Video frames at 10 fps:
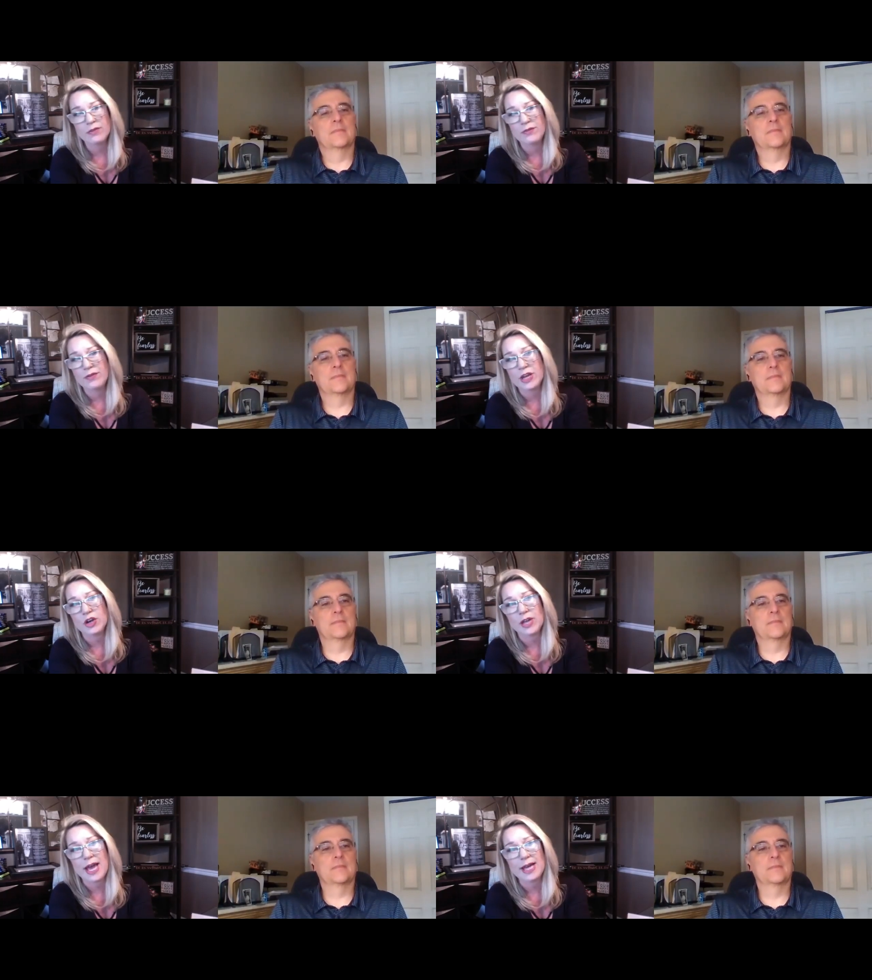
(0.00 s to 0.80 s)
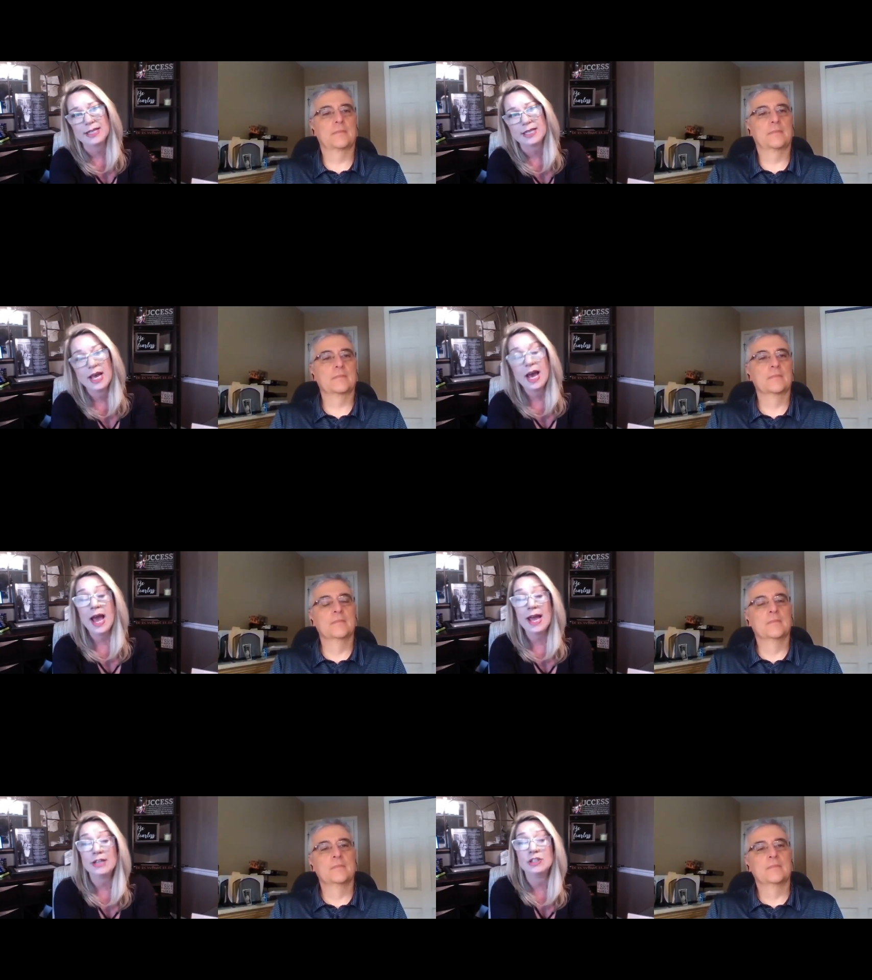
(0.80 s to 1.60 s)
Speaker 1: a figure yet.
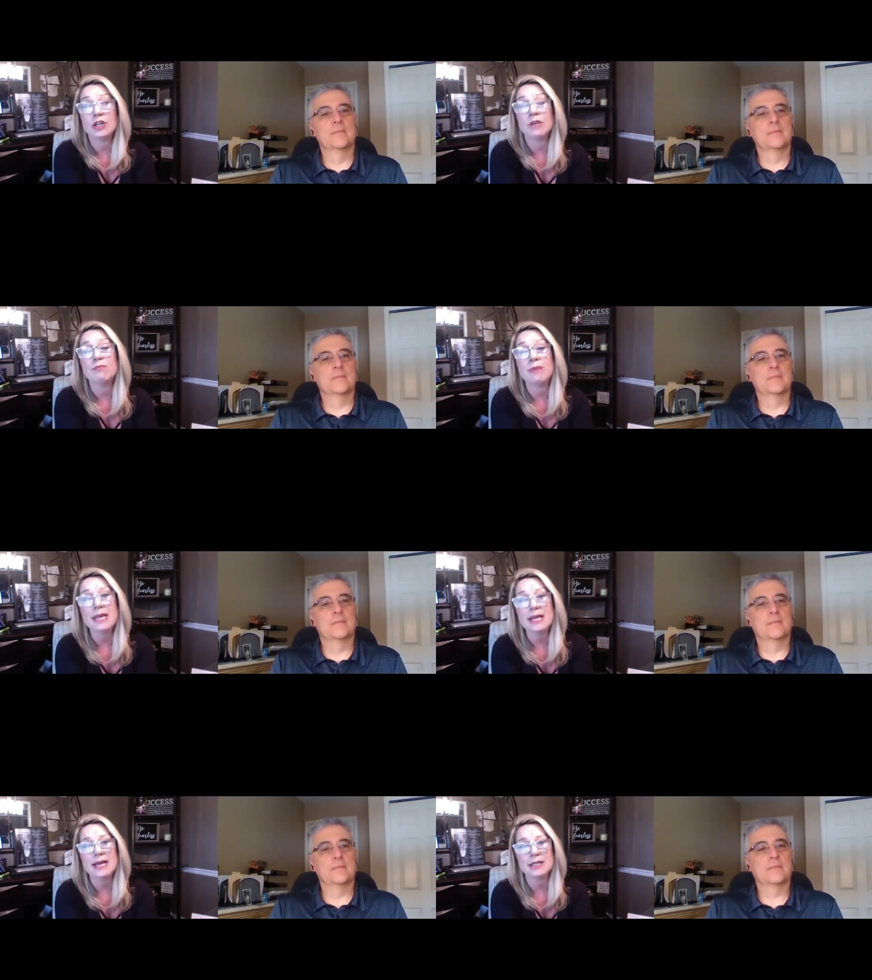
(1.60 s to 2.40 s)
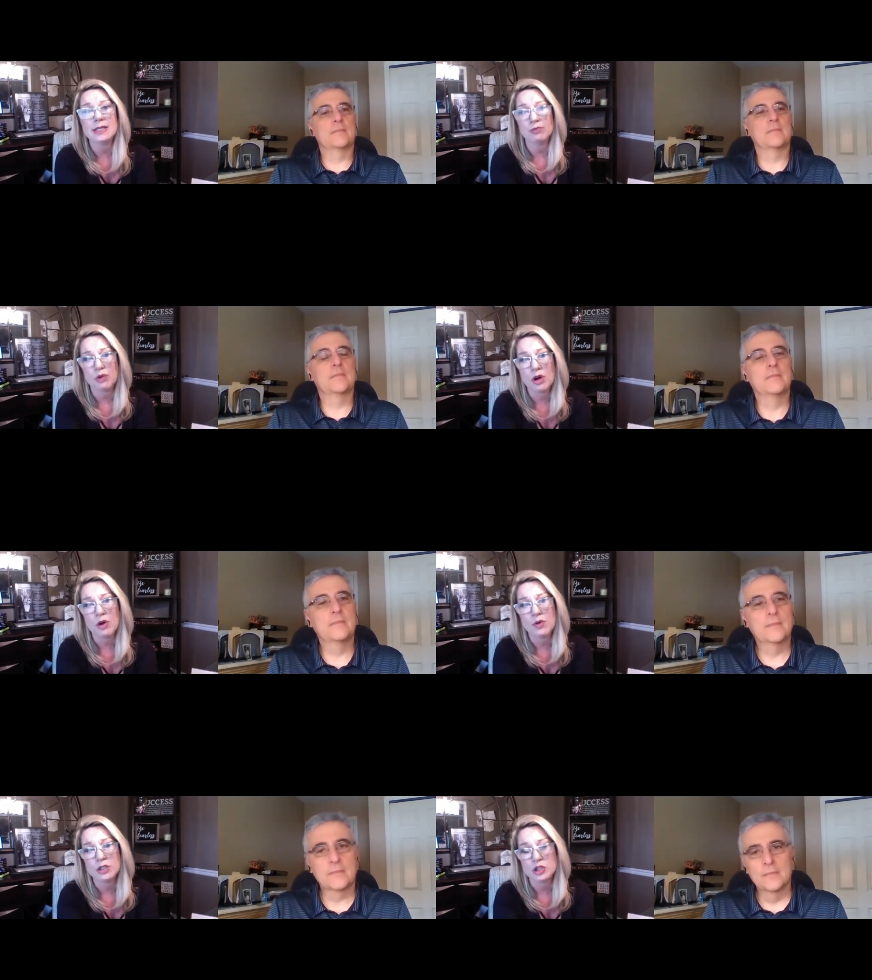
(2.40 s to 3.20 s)
I had to compete as a
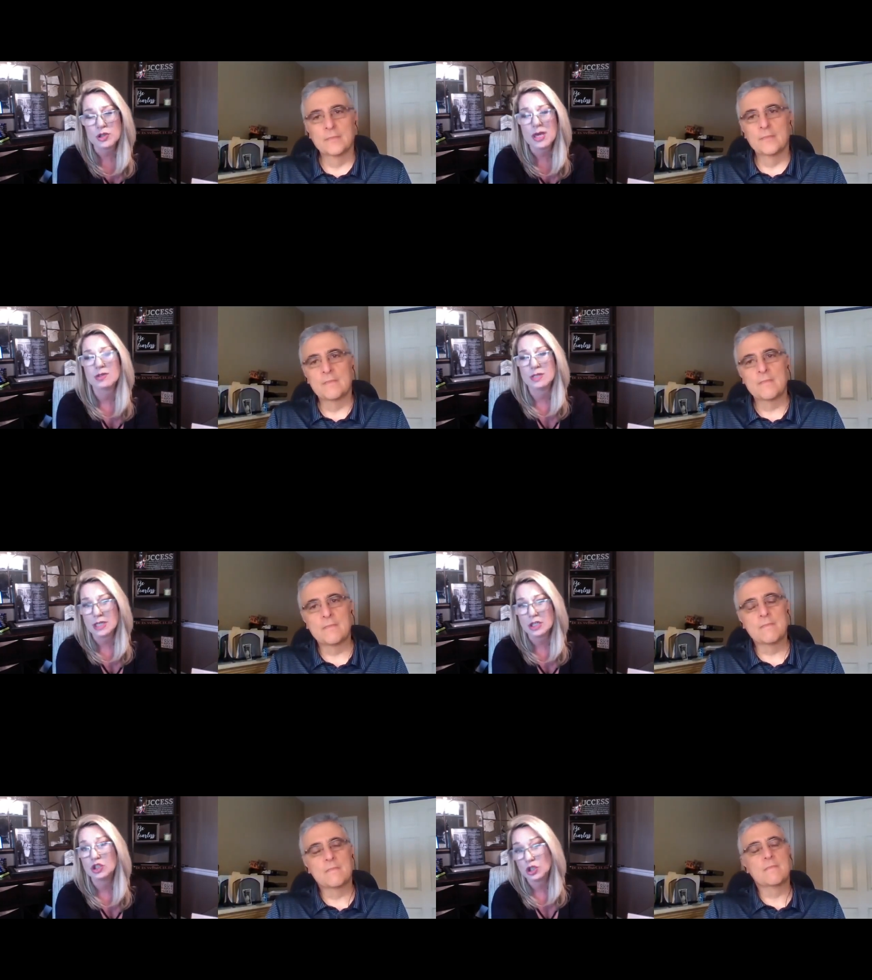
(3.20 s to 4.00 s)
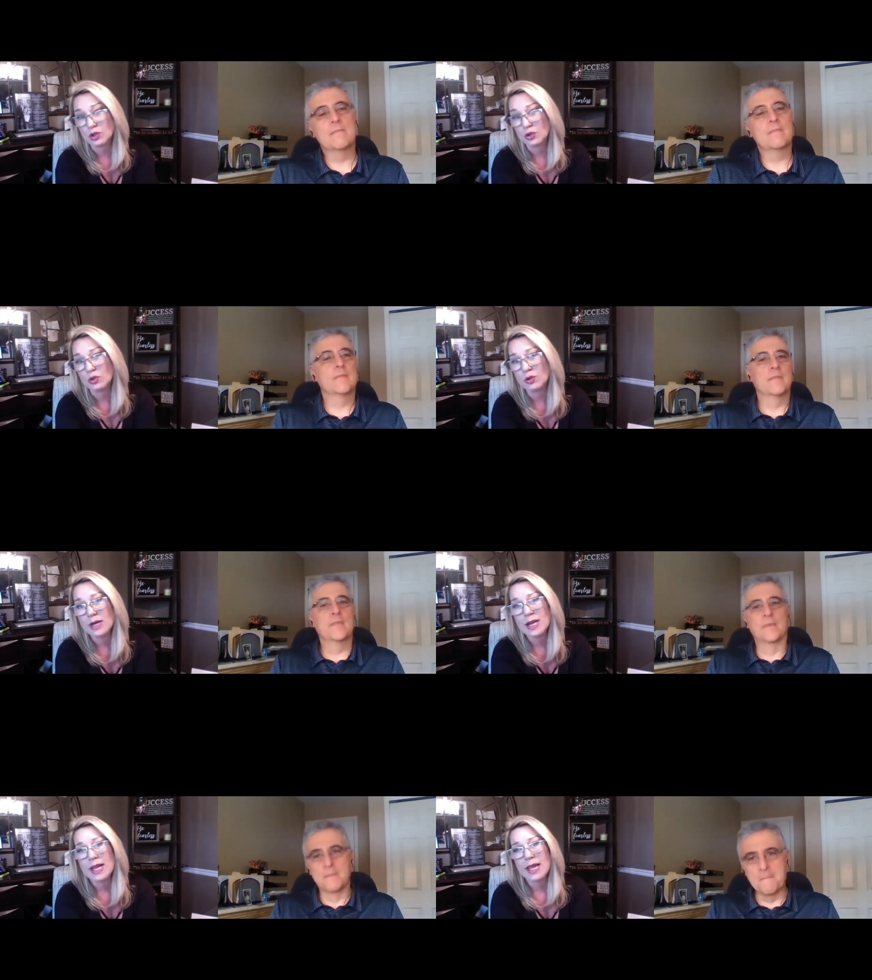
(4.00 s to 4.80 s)
pro in 2002
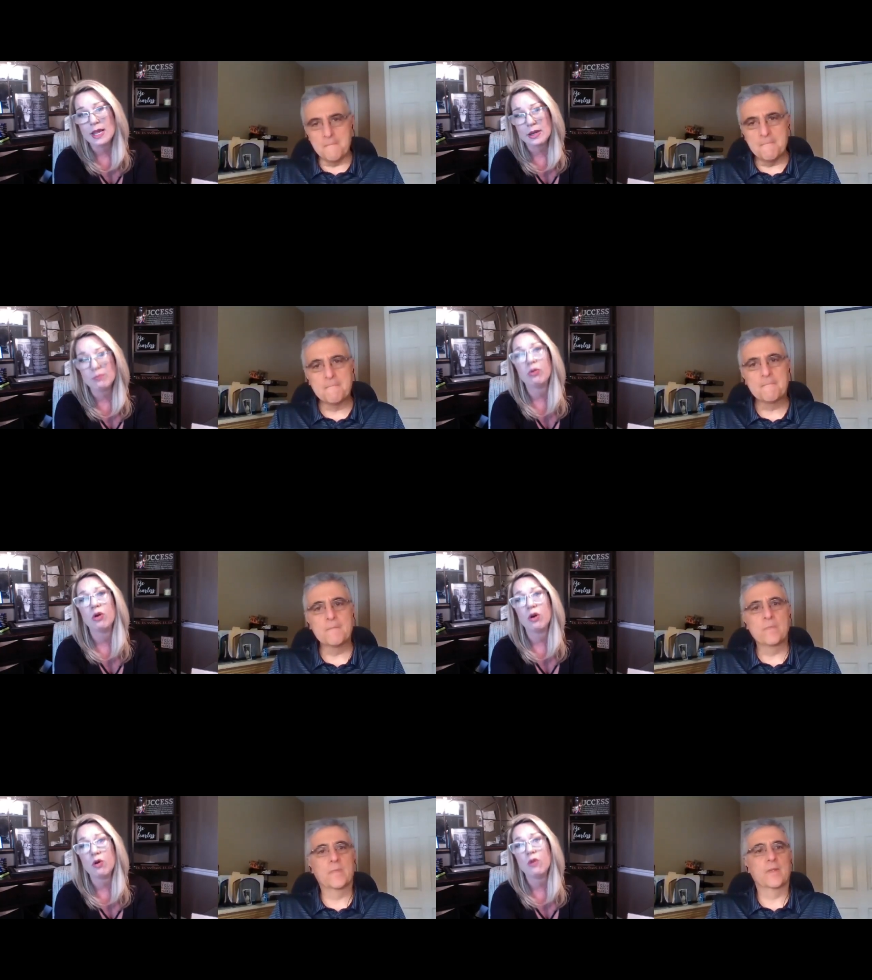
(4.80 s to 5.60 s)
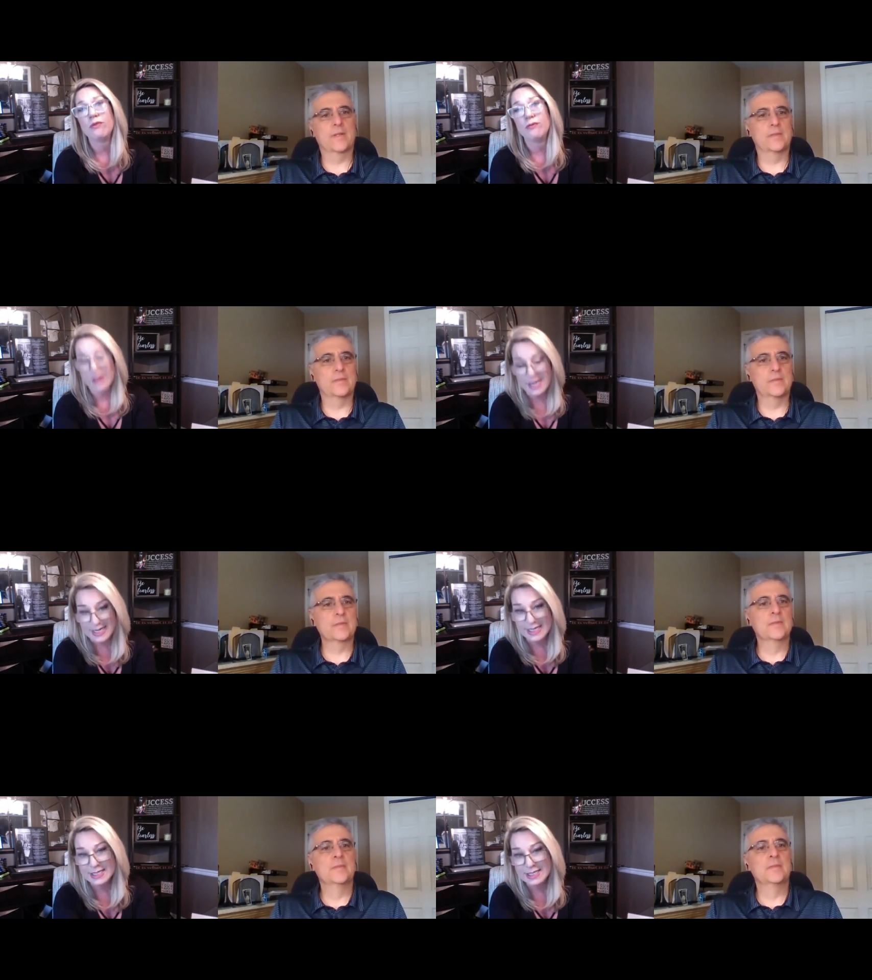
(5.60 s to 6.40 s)
in mm-hmm. pro
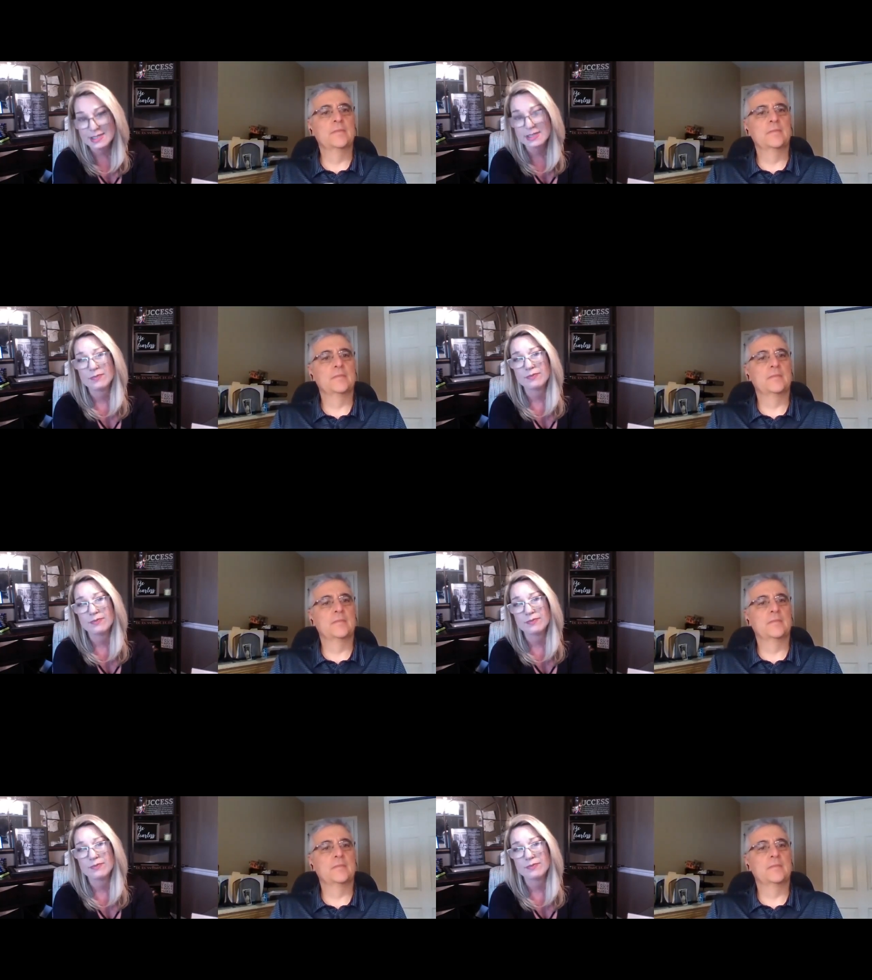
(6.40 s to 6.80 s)
fitness.